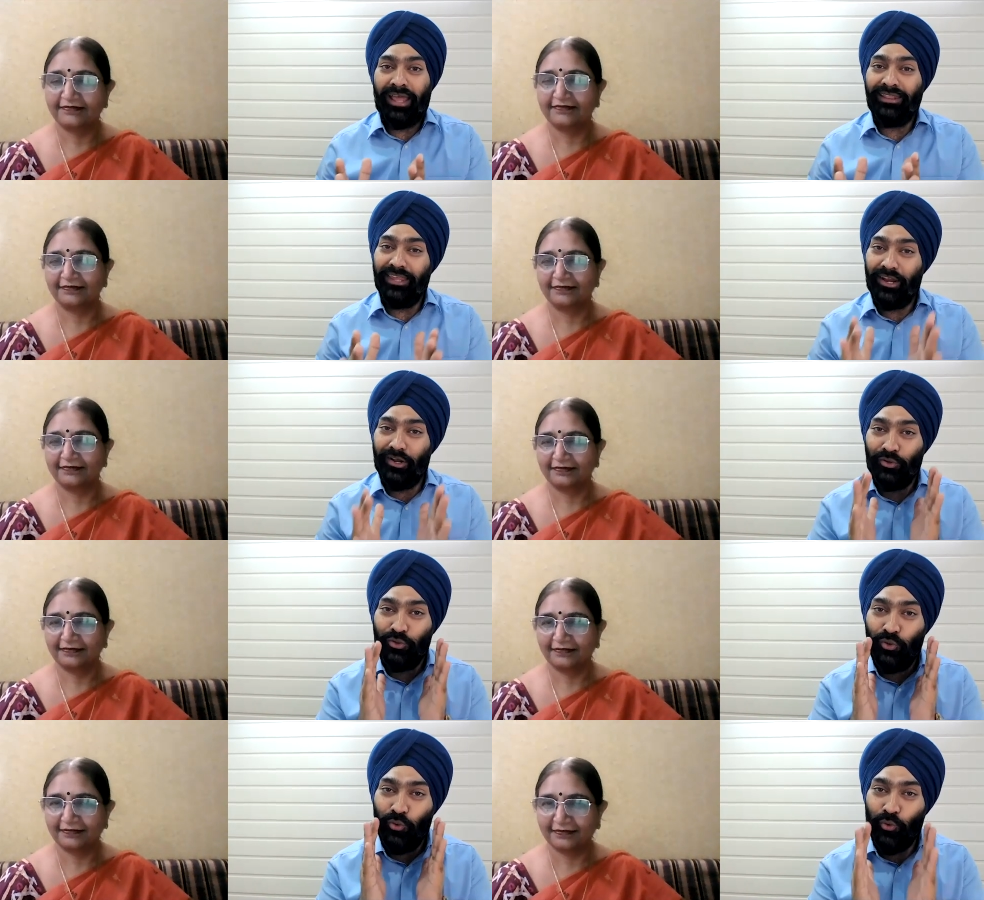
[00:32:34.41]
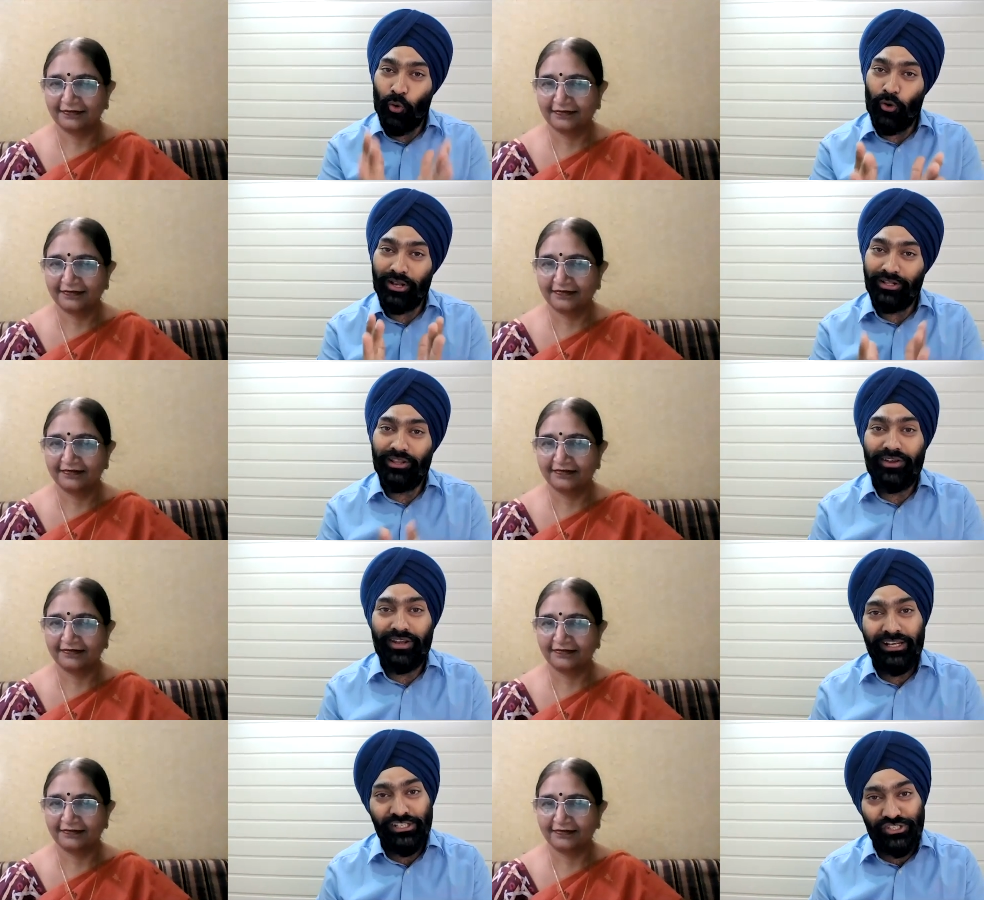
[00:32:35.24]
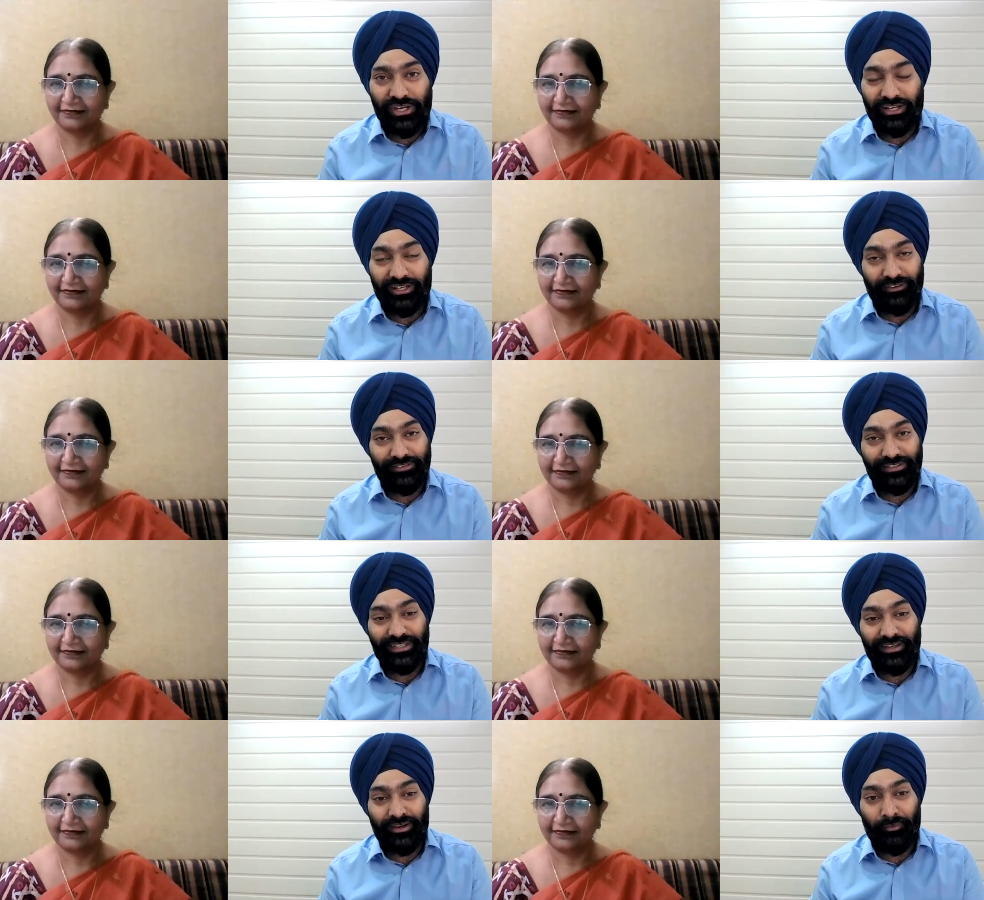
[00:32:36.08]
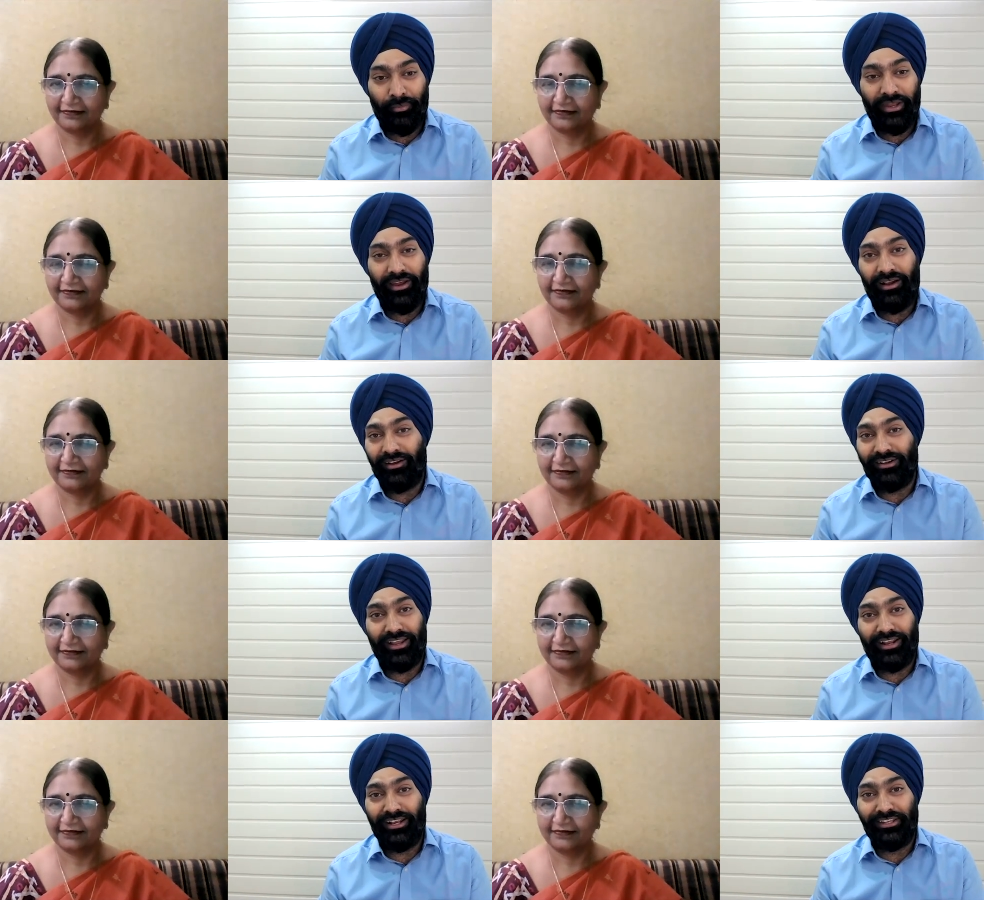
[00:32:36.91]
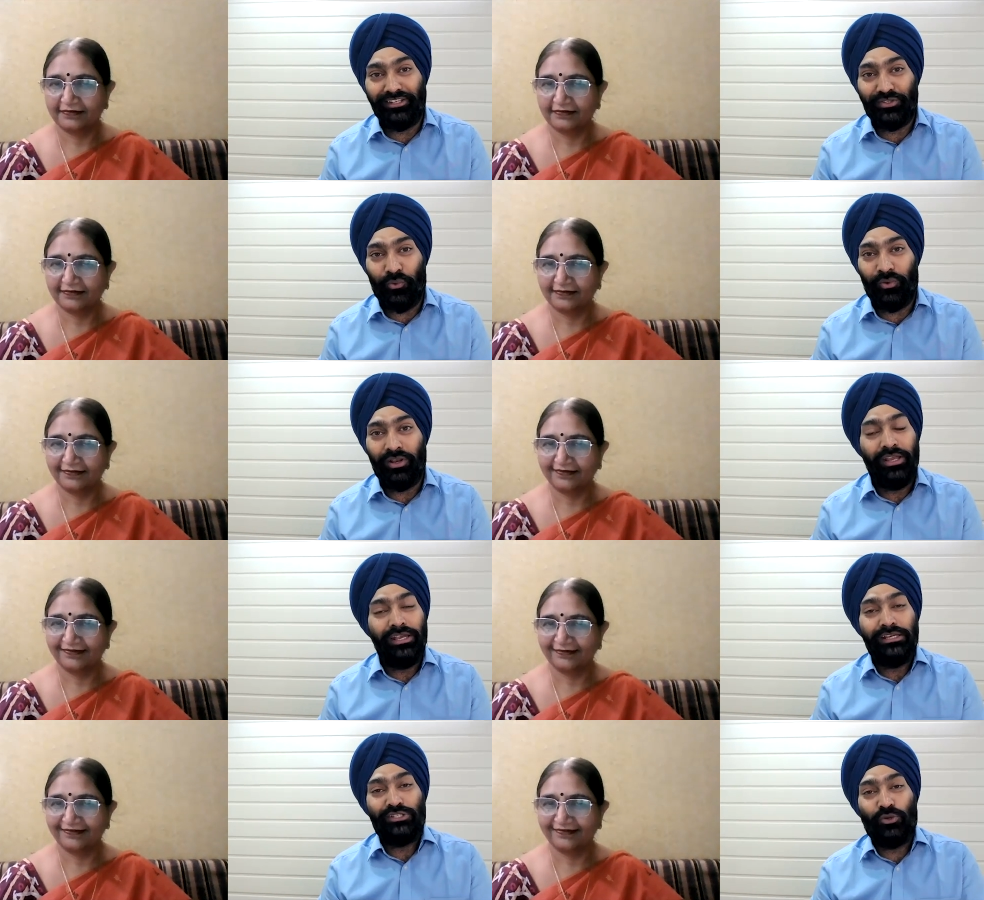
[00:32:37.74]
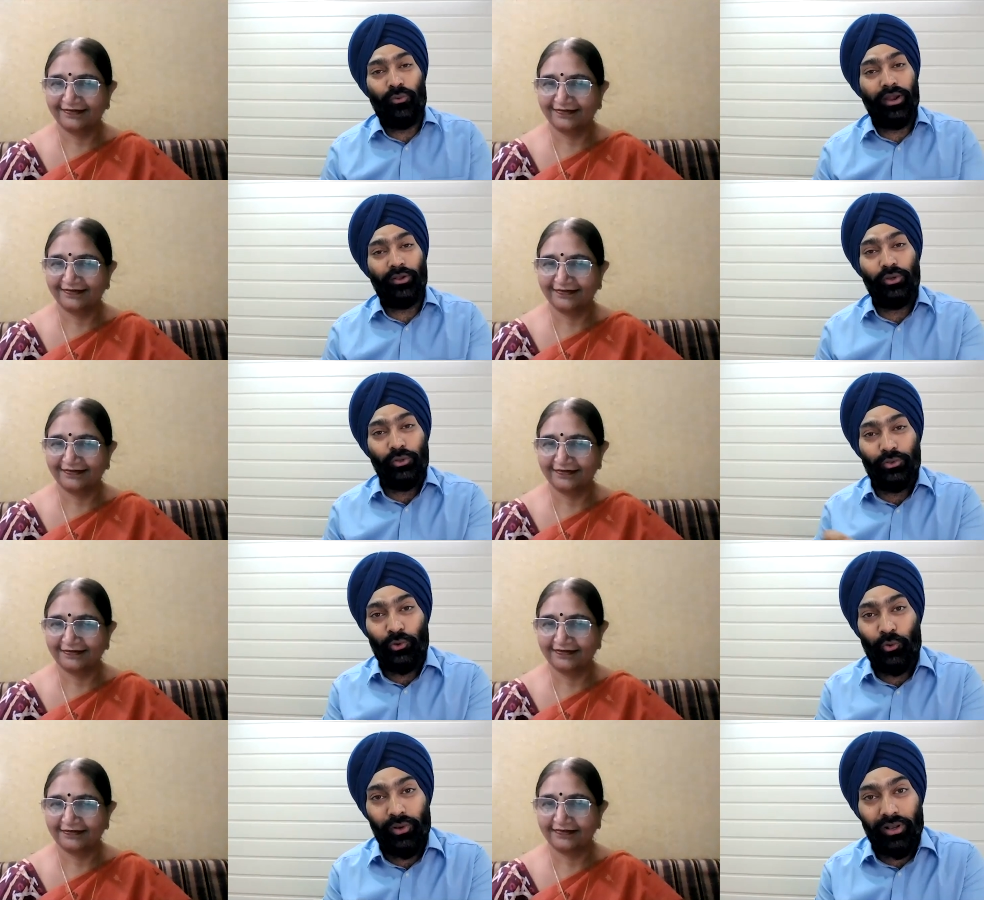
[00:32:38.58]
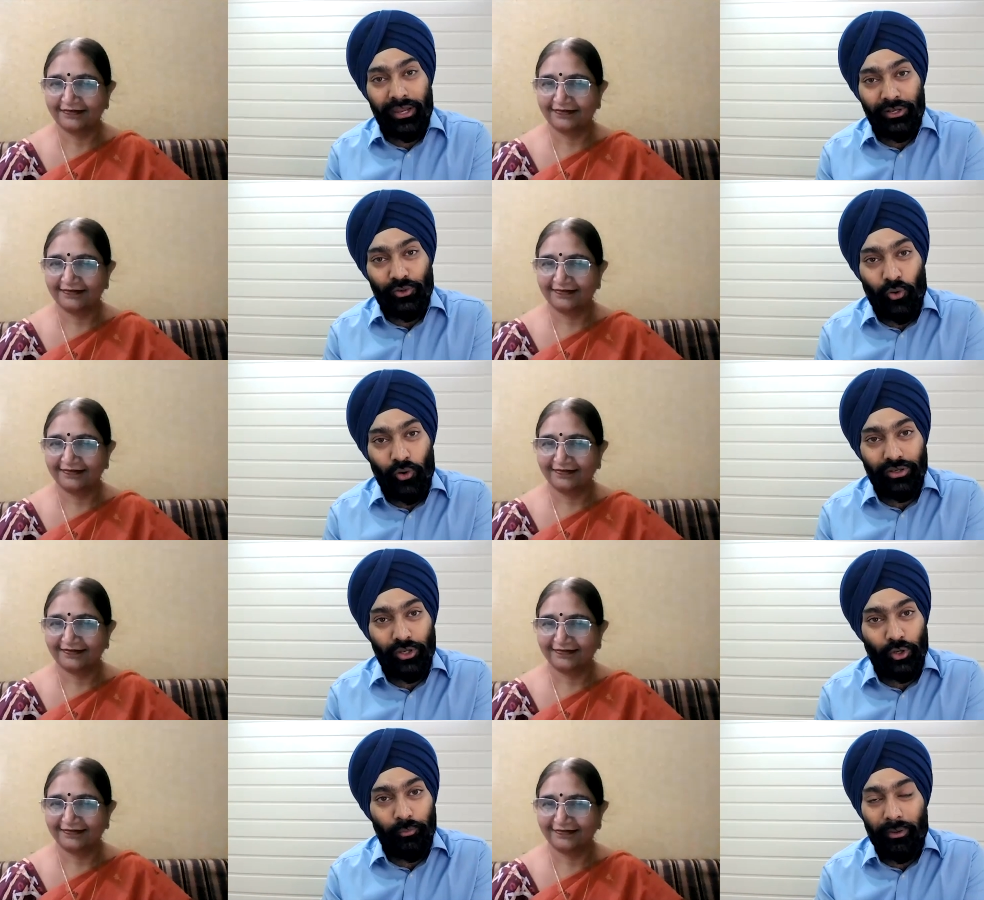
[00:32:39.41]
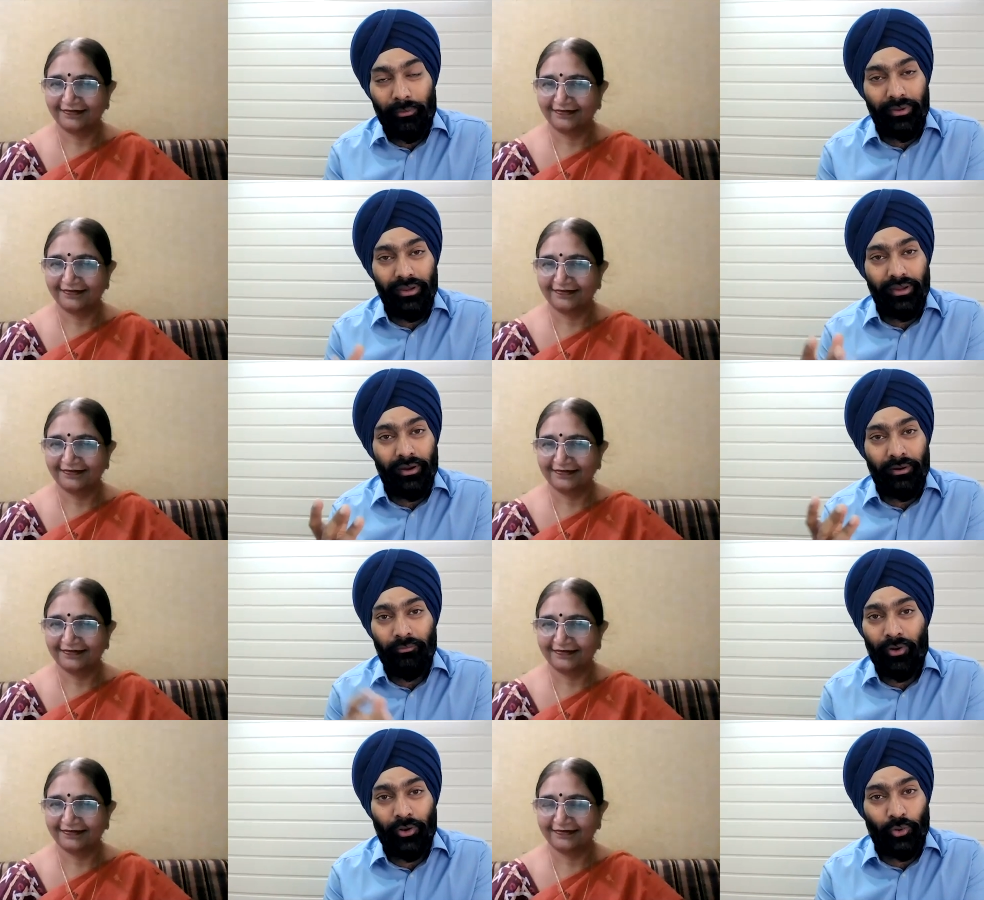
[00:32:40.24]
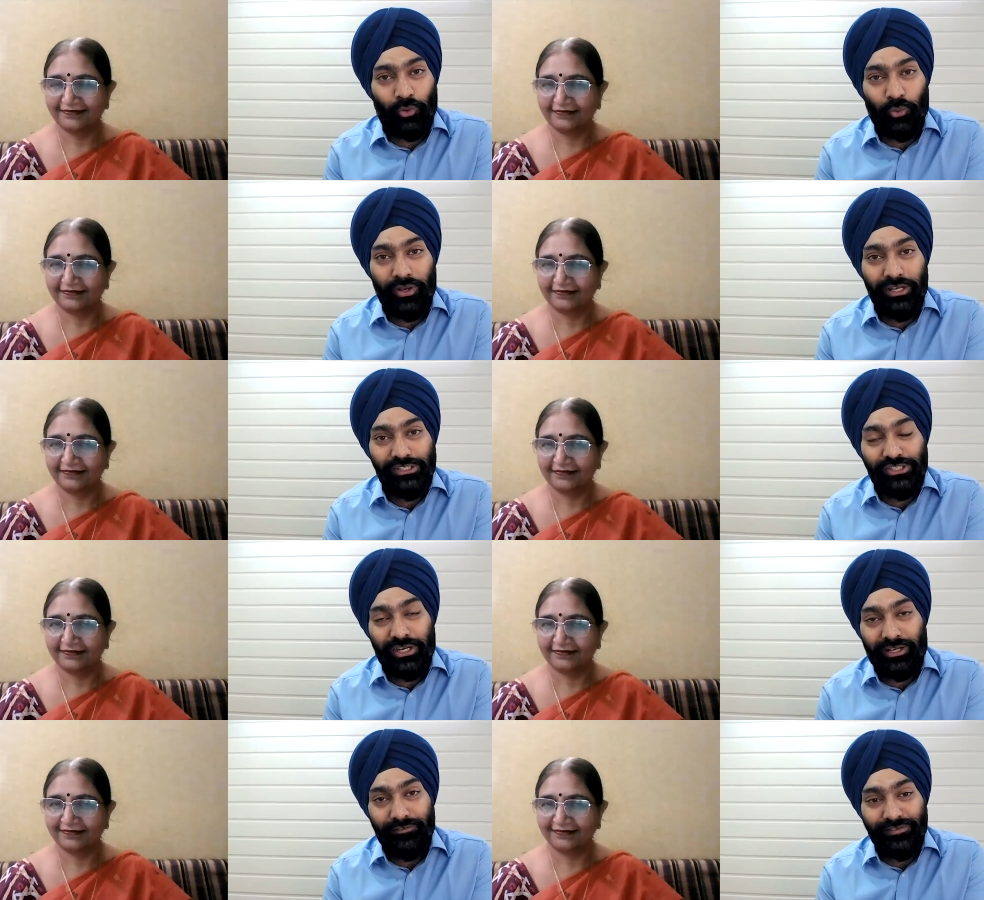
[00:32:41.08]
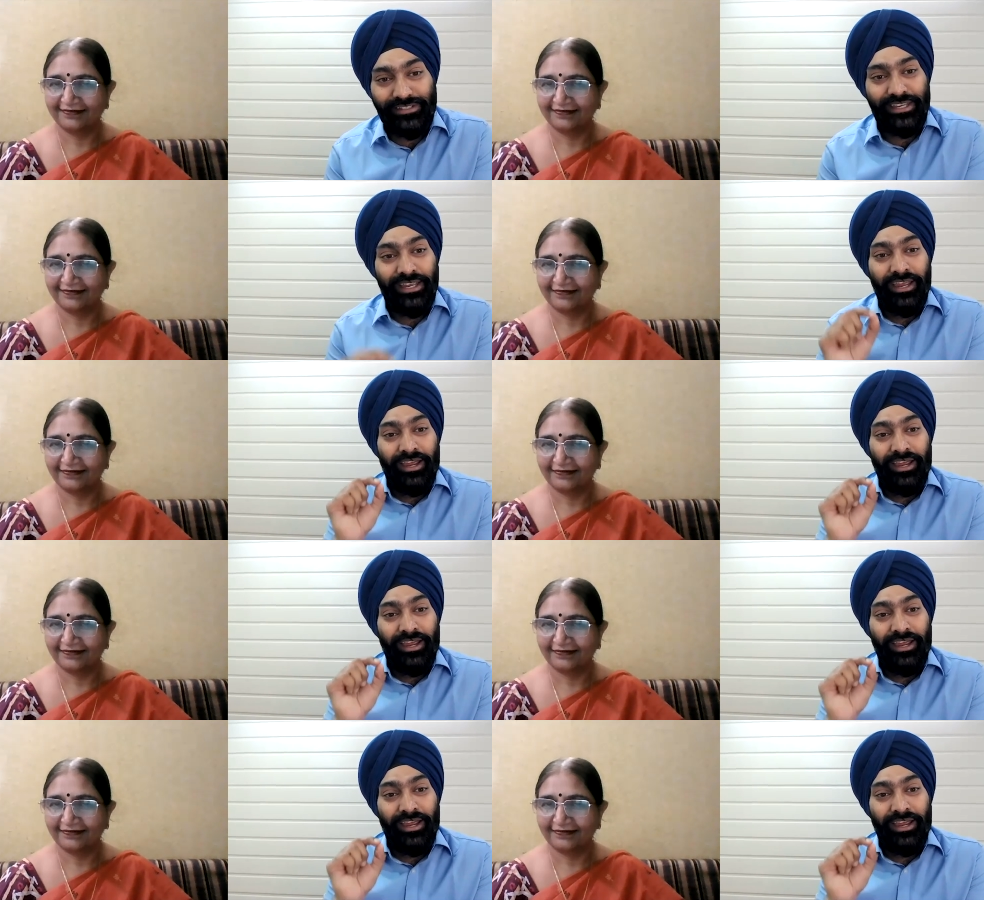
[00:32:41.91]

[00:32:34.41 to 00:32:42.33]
Speaker 1: and there are no ordinary initiatives uh, being undertaken in the school. So why don't you throw light on, you know, maybe uh, one or two initiatives